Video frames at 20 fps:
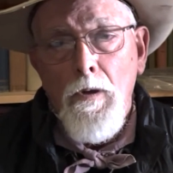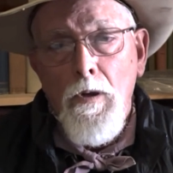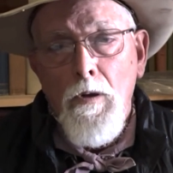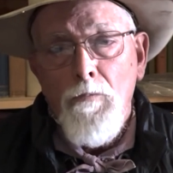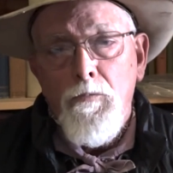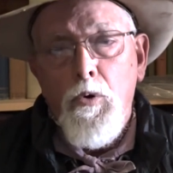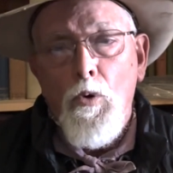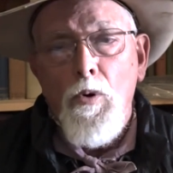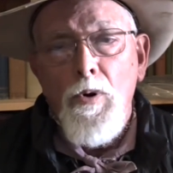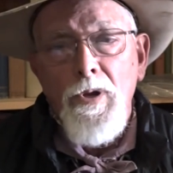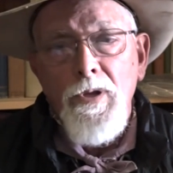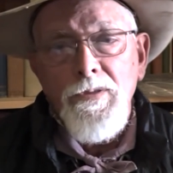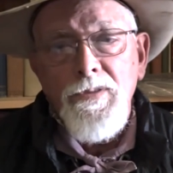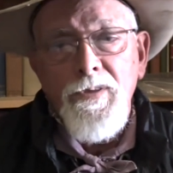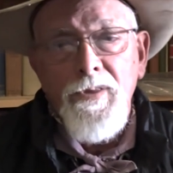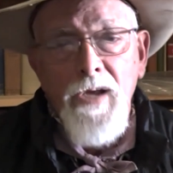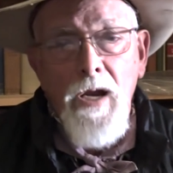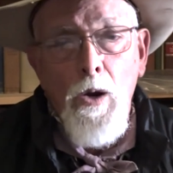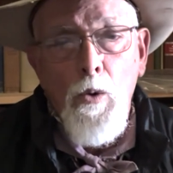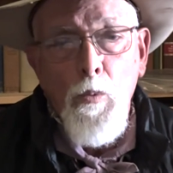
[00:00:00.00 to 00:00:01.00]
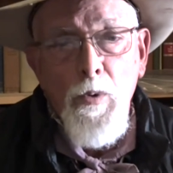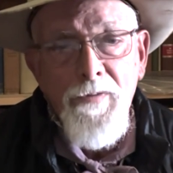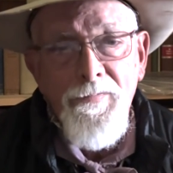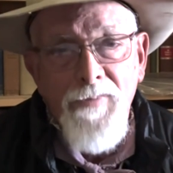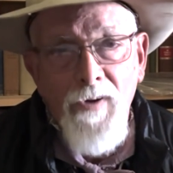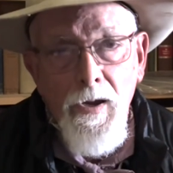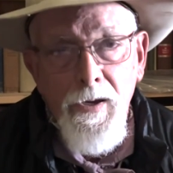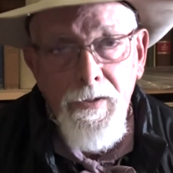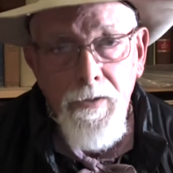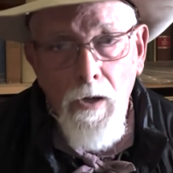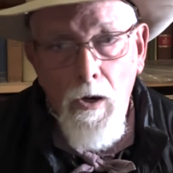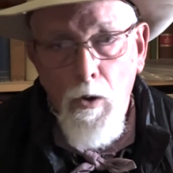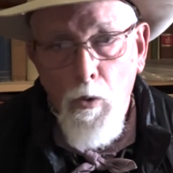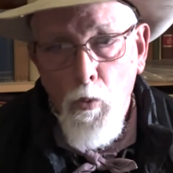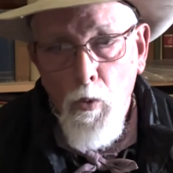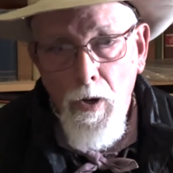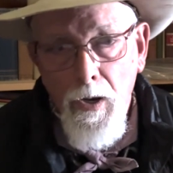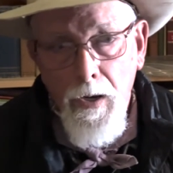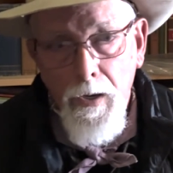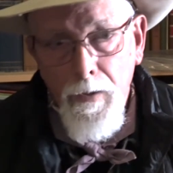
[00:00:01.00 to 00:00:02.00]
for it is there we find our
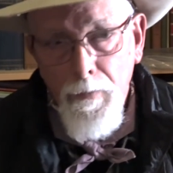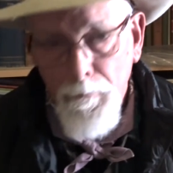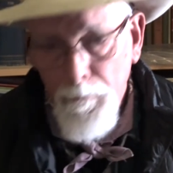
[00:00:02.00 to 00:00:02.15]
way.